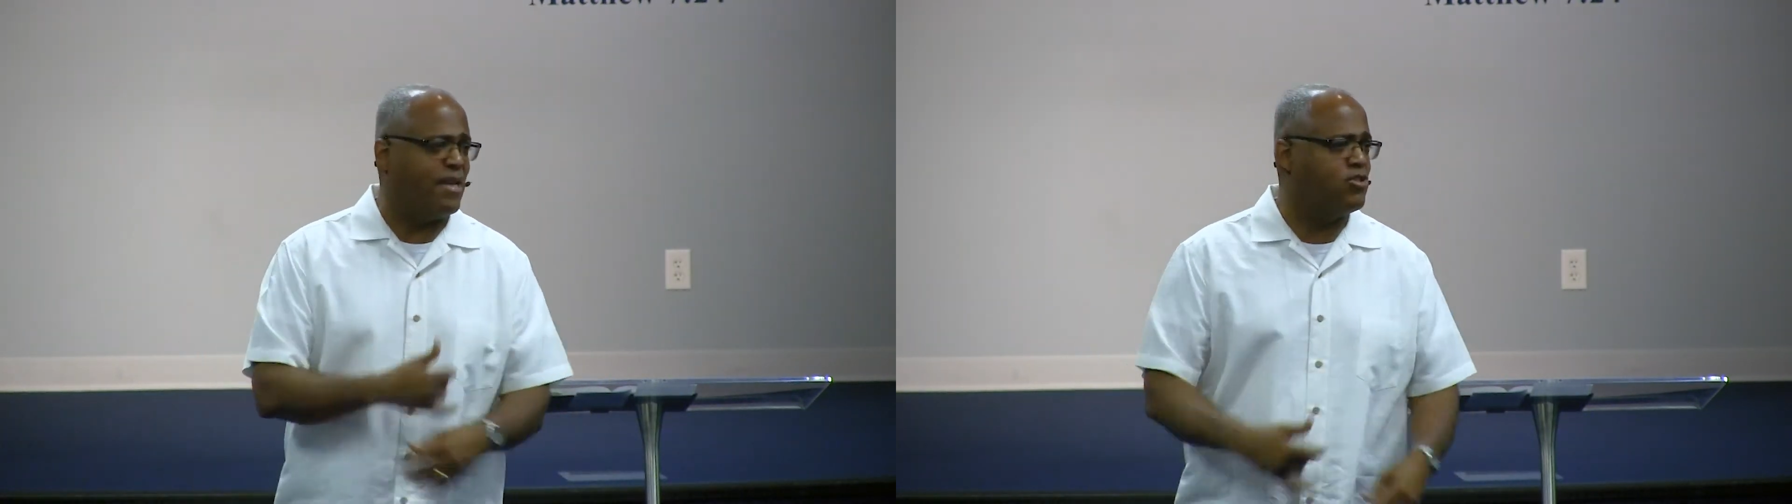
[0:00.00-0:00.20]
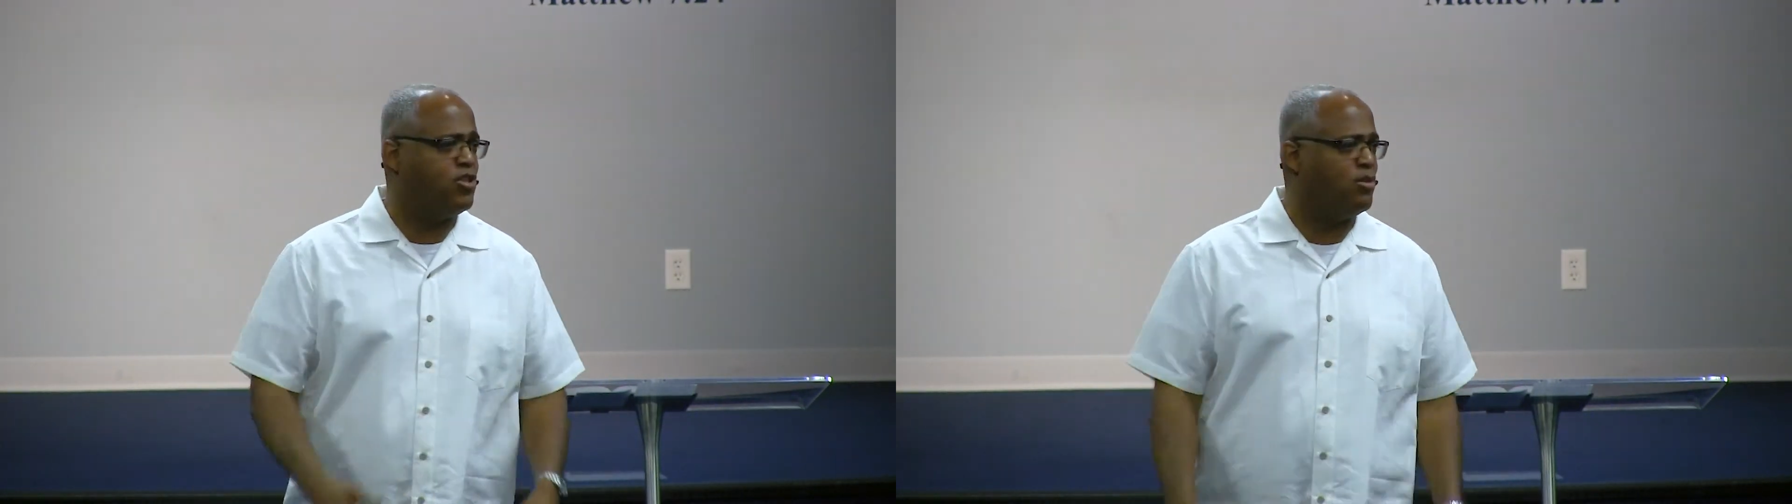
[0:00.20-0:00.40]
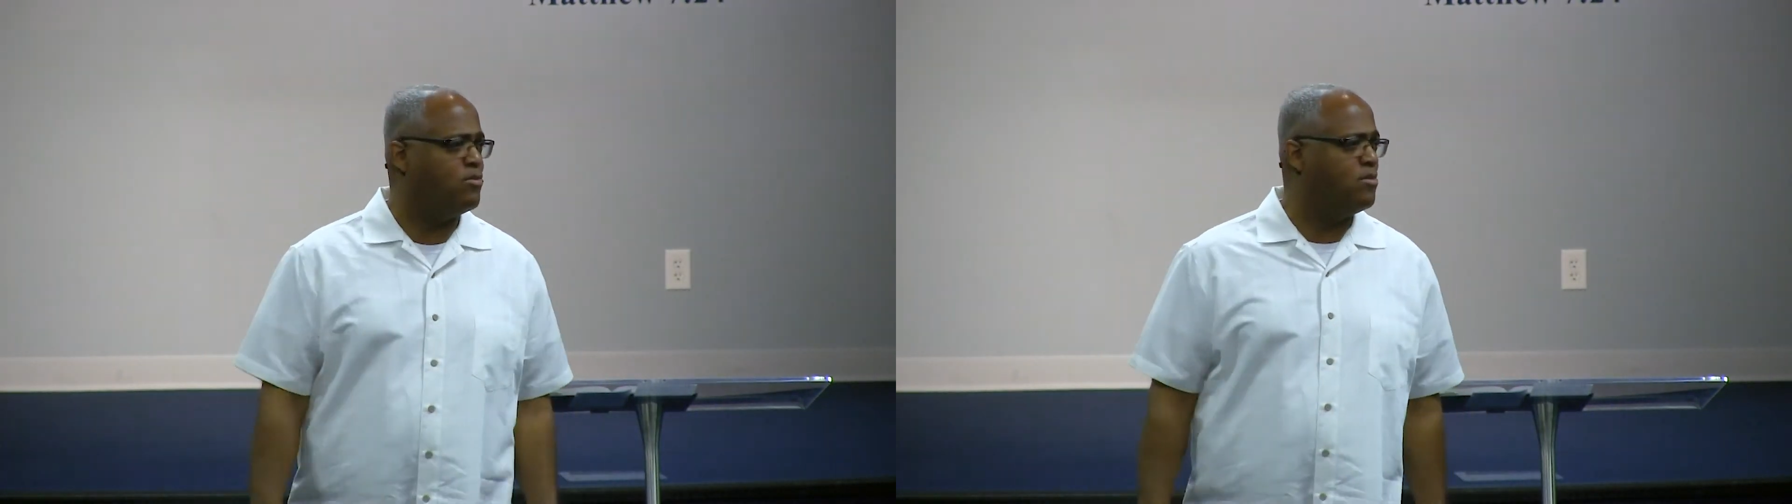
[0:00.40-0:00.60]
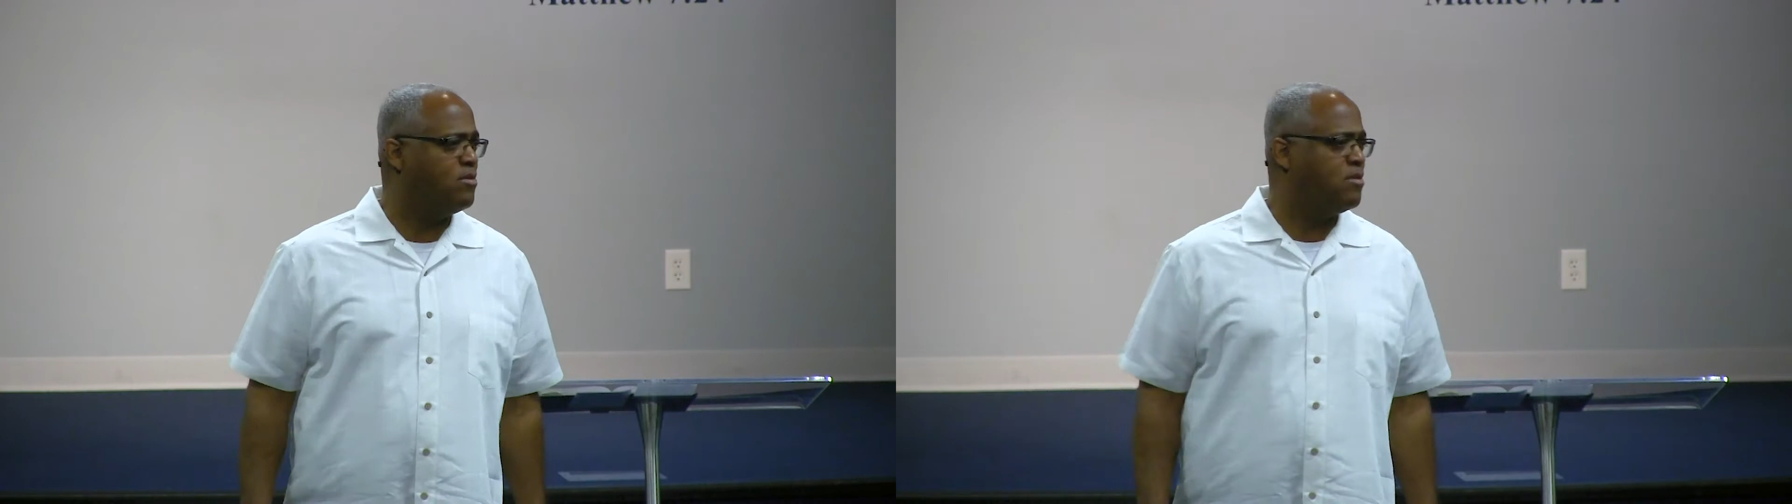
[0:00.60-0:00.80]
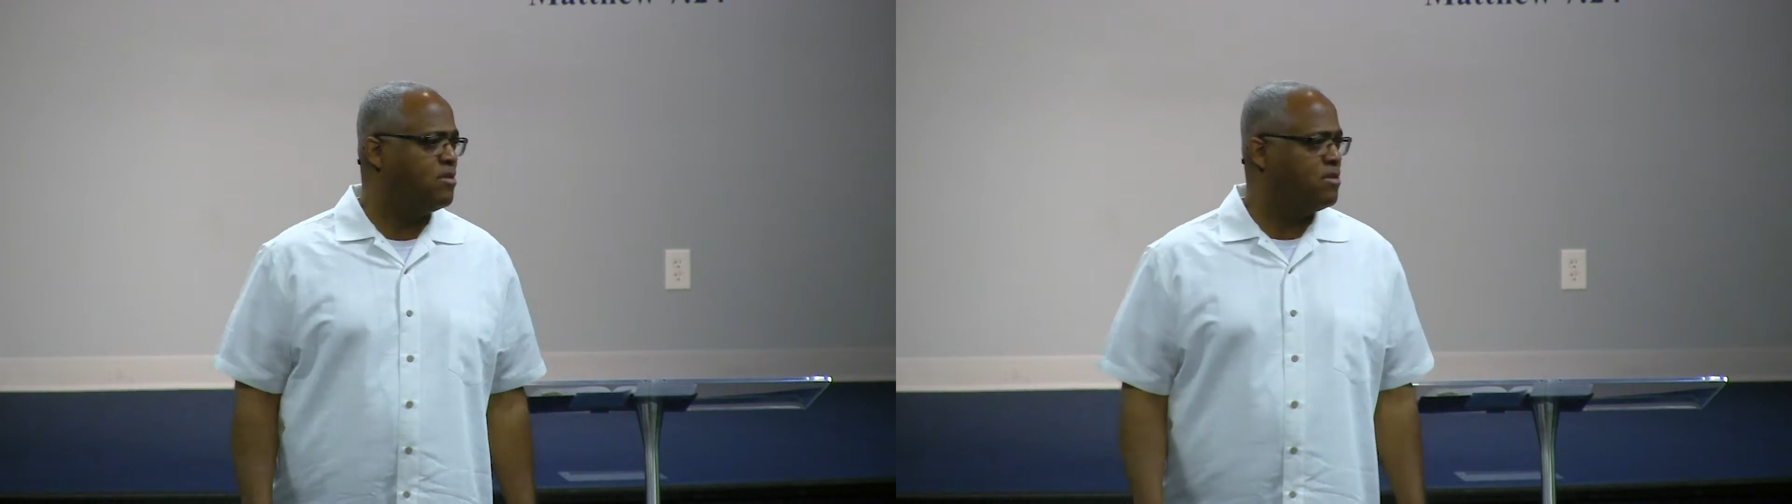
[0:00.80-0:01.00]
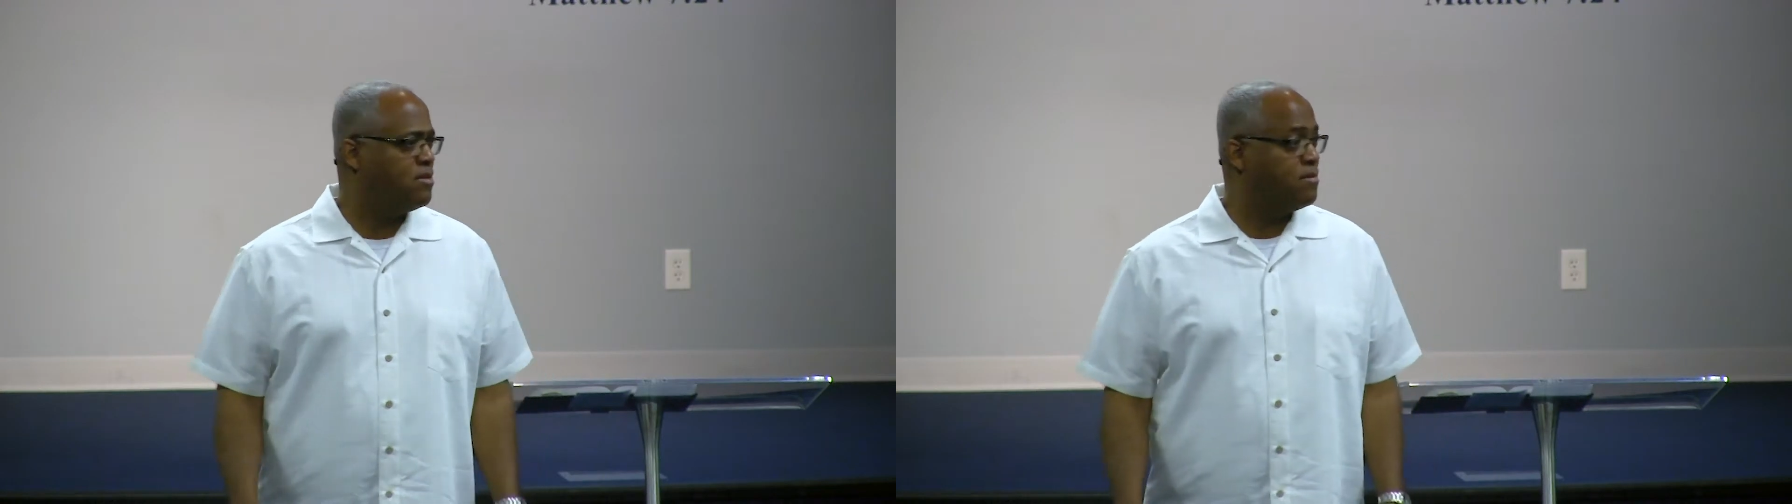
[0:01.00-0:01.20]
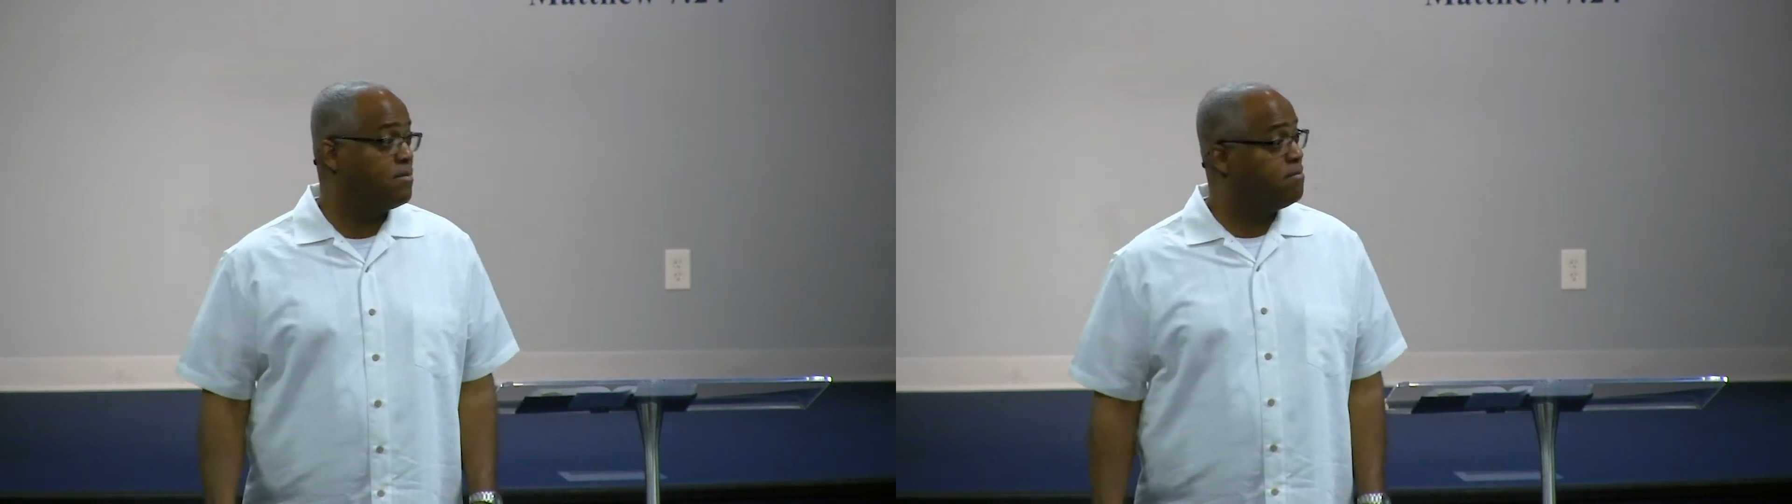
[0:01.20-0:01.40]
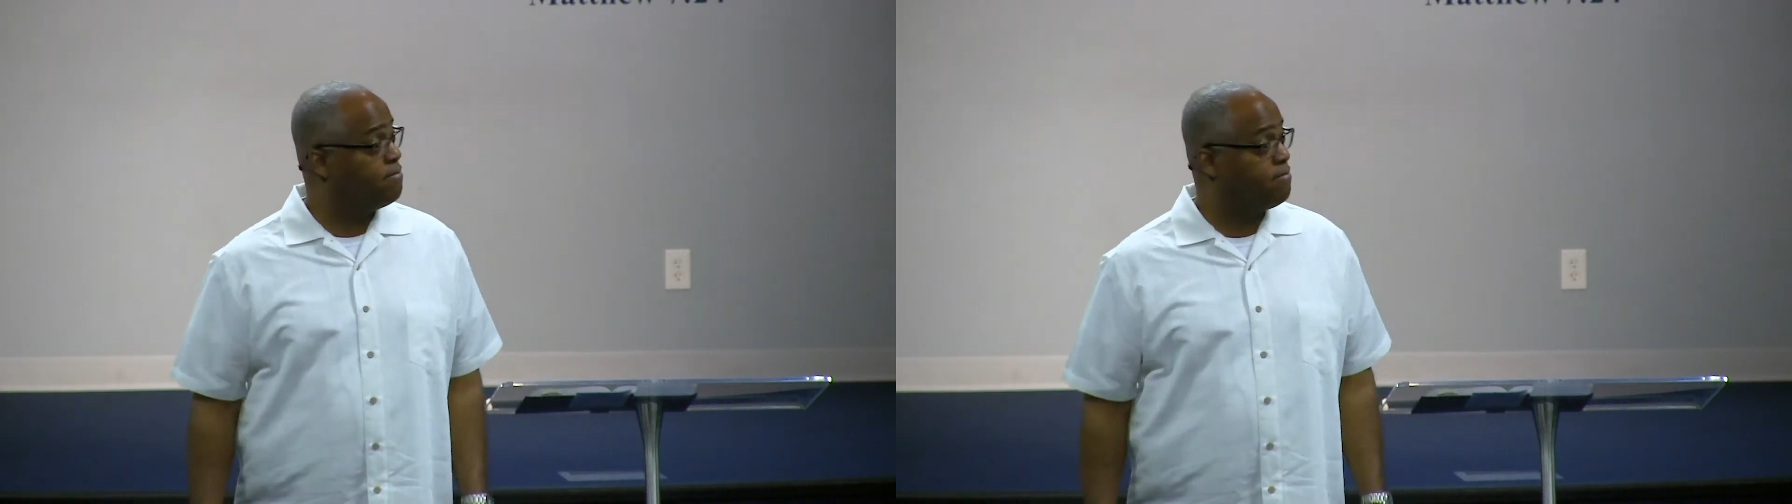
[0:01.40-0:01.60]
at you.
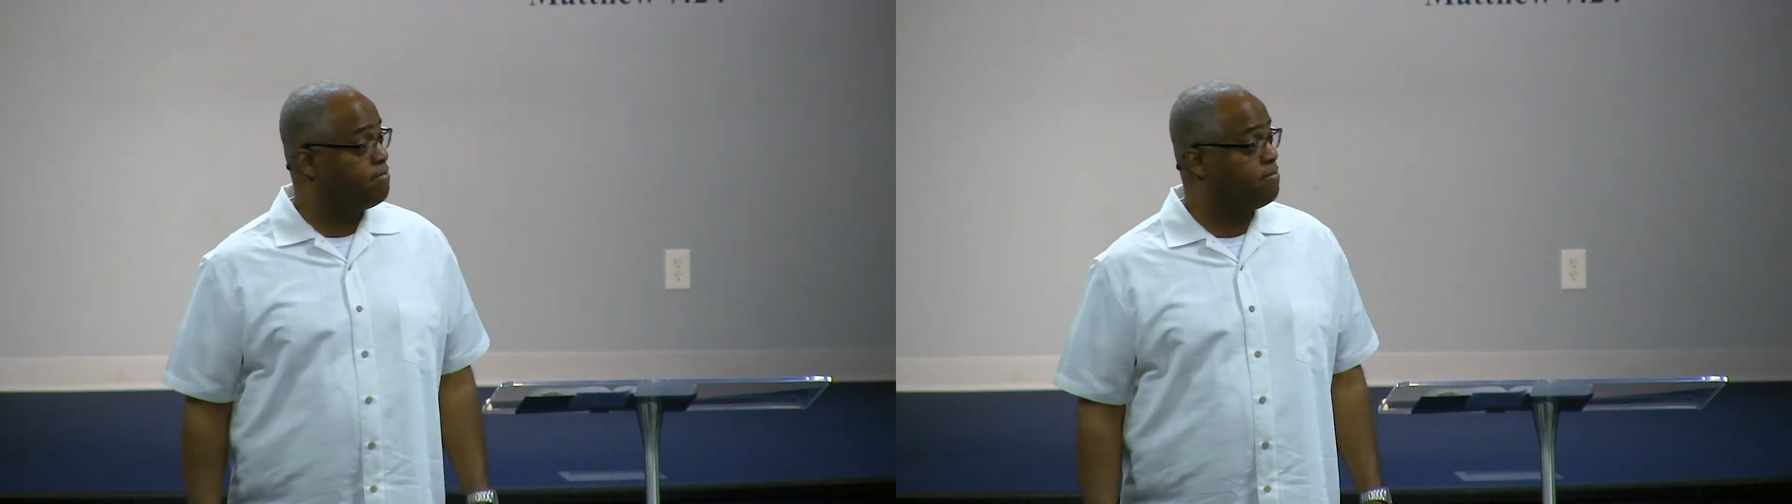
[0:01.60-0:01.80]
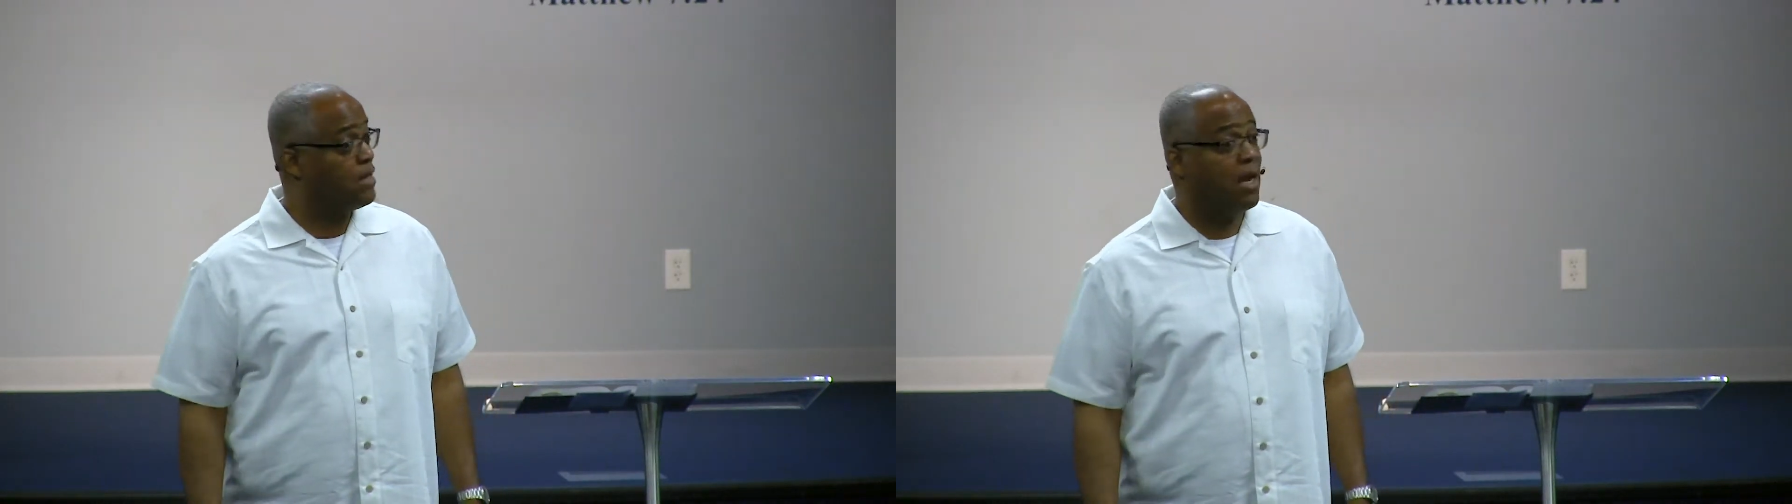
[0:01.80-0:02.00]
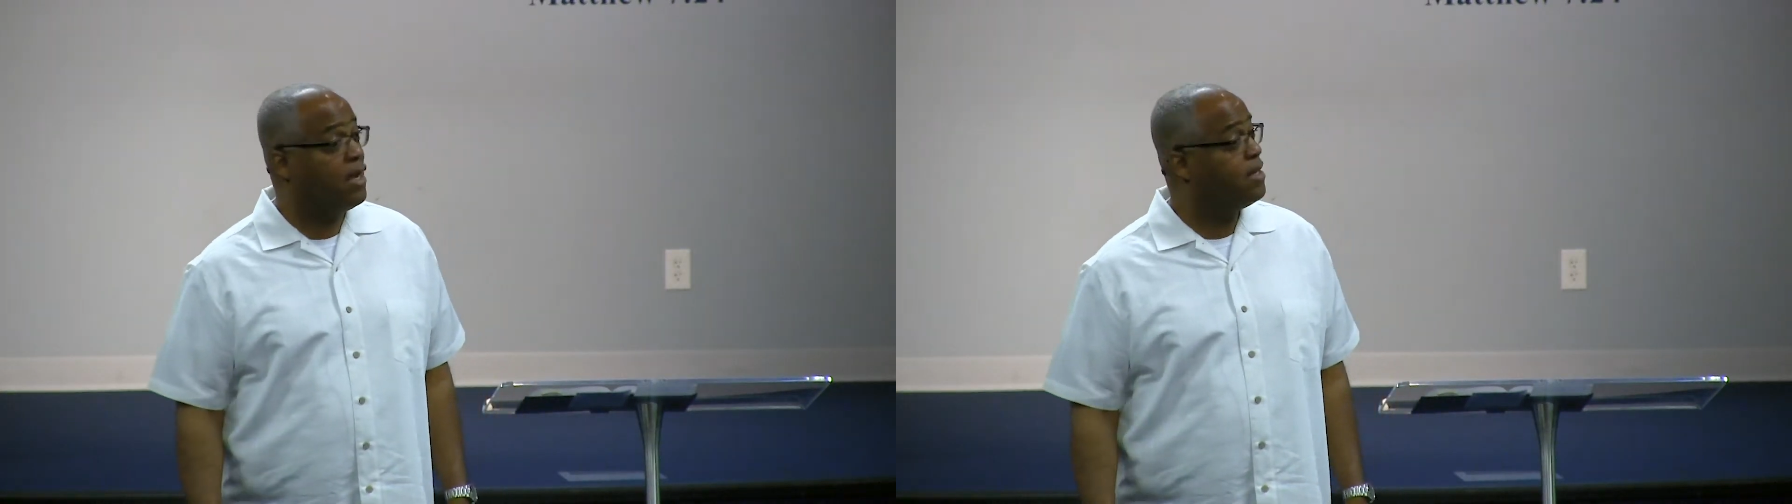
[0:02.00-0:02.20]
No,